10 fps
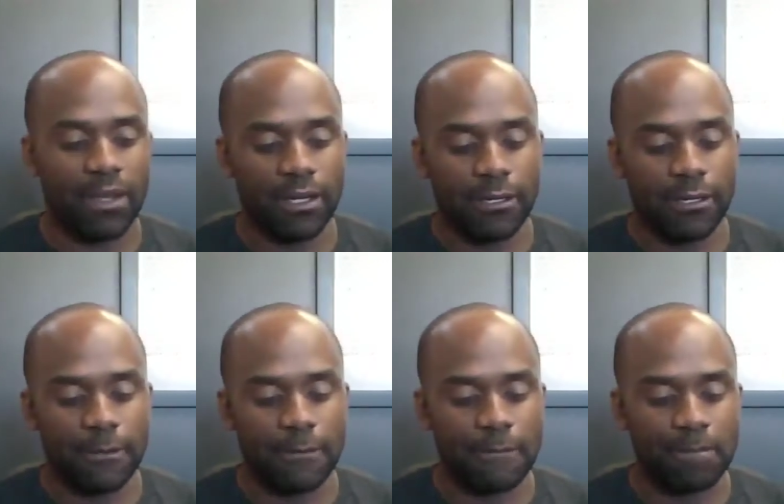
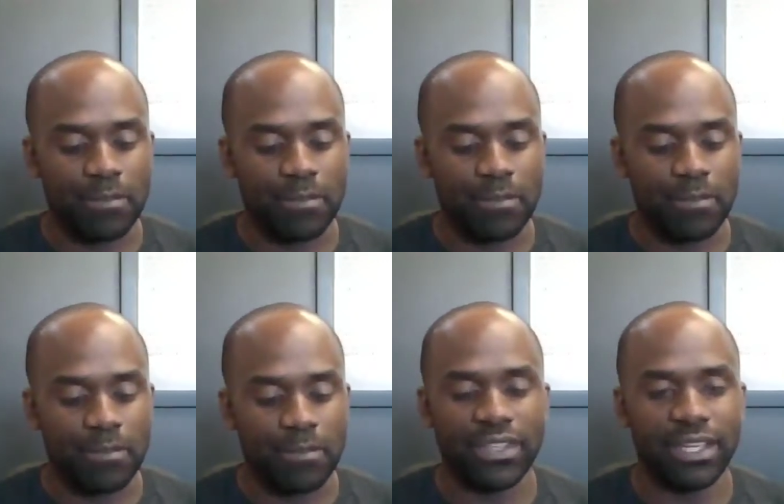Um,
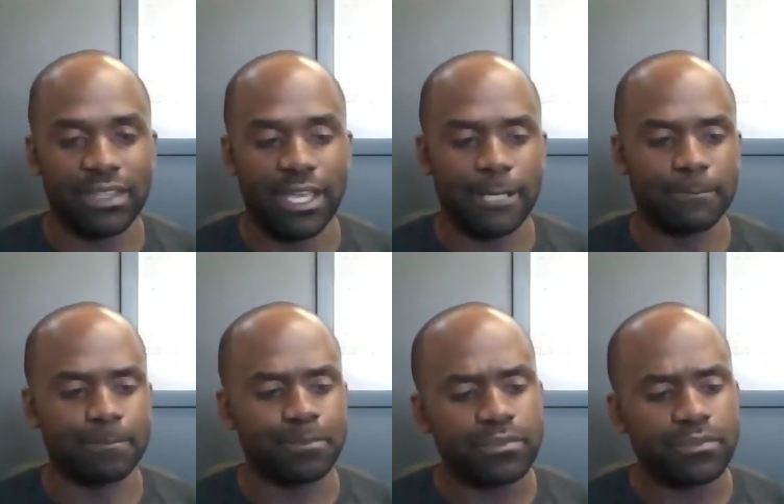I think that